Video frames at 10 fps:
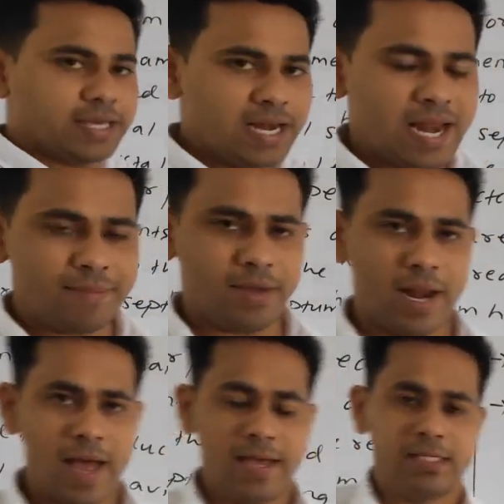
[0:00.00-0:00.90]

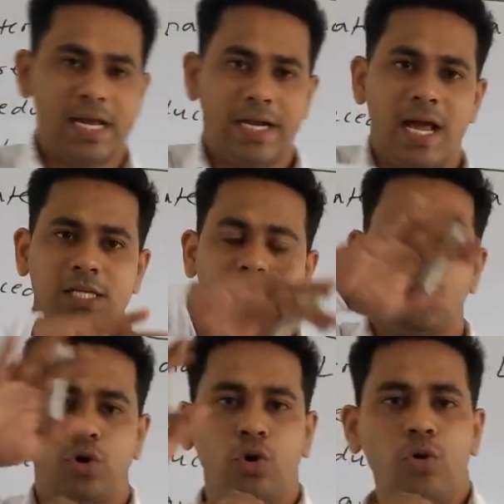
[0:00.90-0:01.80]
lamella is attached
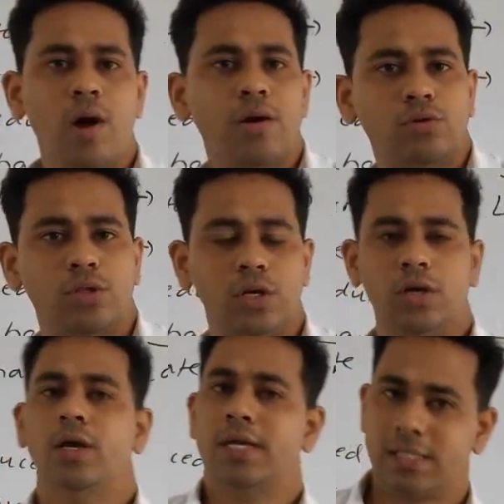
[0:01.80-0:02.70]
throughout
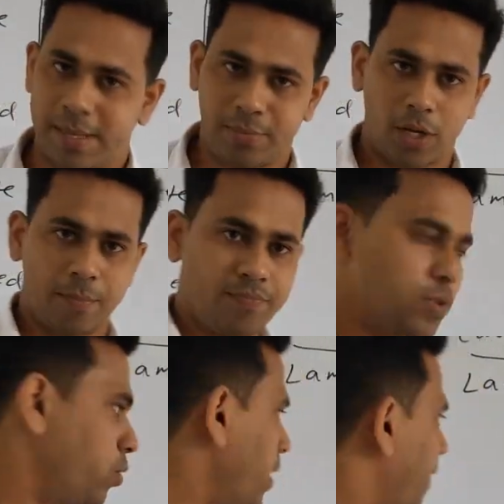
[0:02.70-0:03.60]
the septum. Okay,